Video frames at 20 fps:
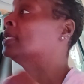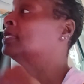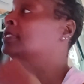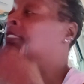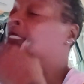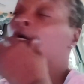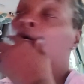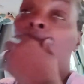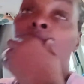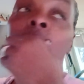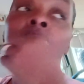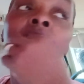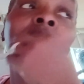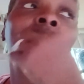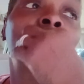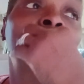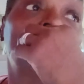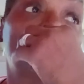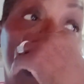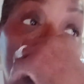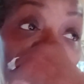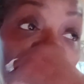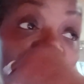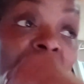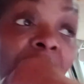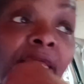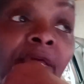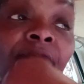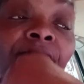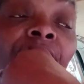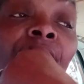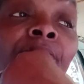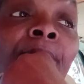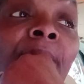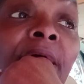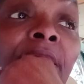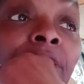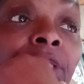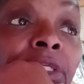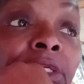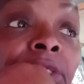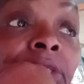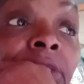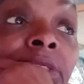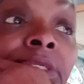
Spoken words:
So with that information,